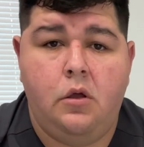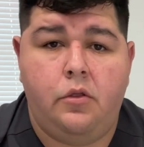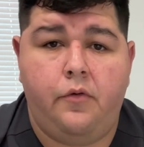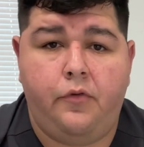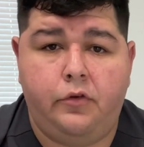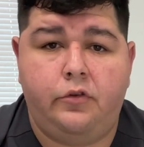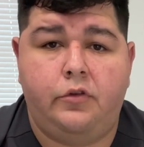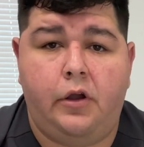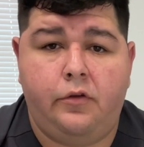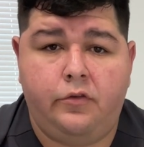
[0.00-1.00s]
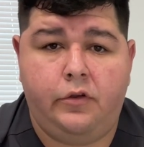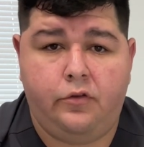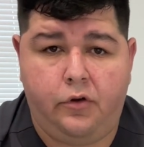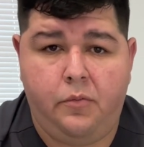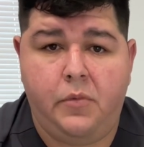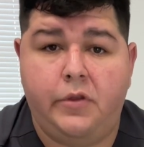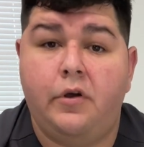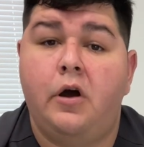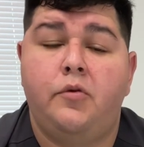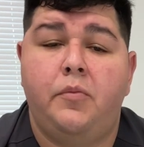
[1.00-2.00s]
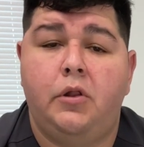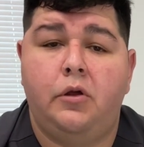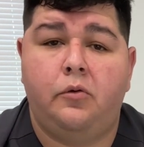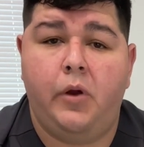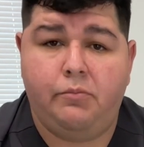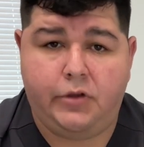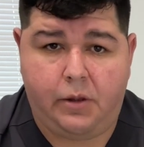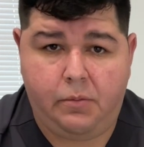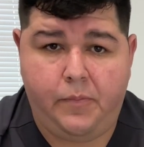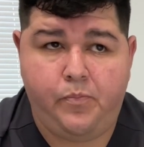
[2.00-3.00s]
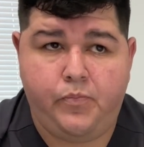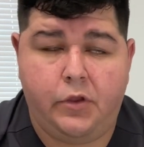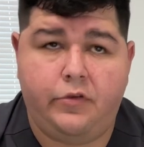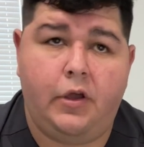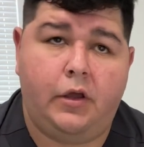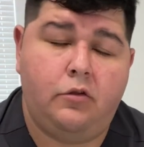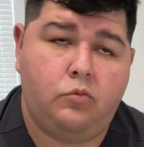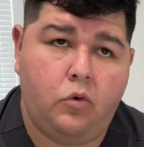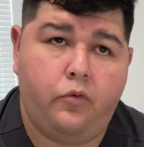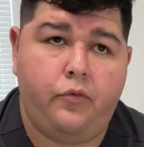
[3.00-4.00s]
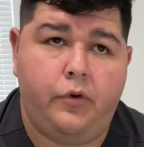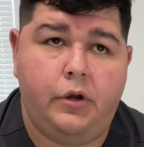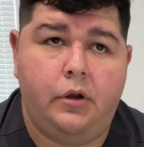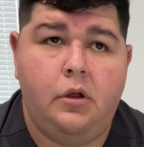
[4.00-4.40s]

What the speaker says: The first is Doxycycline sodium. It's a 100 milligram tablet. The second is warfarin.